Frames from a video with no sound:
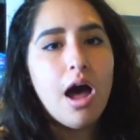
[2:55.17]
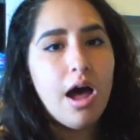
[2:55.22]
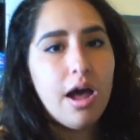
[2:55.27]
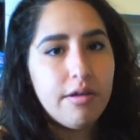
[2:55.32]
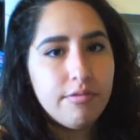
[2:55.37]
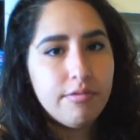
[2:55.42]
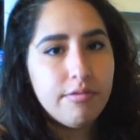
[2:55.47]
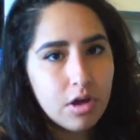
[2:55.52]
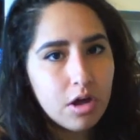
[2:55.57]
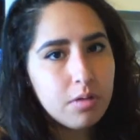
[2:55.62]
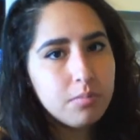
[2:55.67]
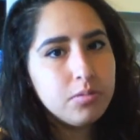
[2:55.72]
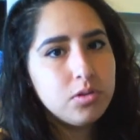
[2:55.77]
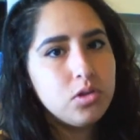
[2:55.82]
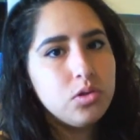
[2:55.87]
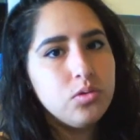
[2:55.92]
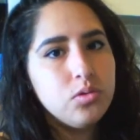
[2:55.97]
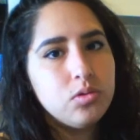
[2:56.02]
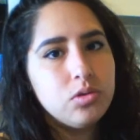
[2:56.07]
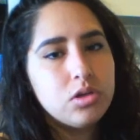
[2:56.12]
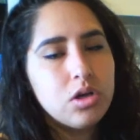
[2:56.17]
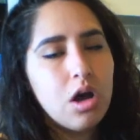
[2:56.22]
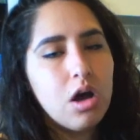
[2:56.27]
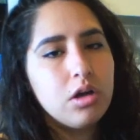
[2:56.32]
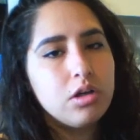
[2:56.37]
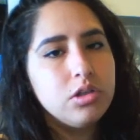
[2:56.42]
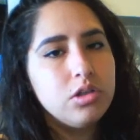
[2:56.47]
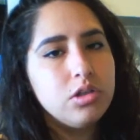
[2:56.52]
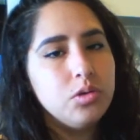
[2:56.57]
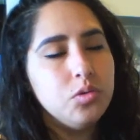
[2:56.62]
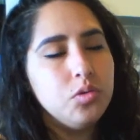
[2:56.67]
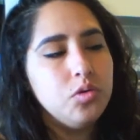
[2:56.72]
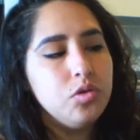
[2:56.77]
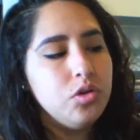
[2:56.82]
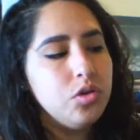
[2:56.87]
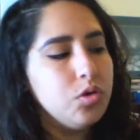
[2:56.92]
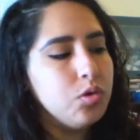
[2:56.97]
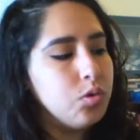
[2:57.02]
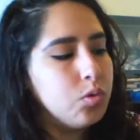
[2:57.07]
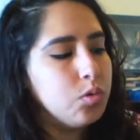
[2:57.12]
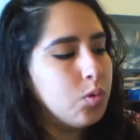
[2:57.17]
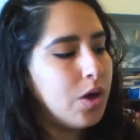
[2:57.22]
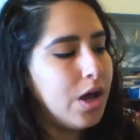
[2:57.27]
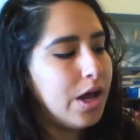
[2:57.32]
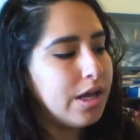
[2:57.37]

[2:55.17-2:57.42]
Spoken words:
I've come to talk to you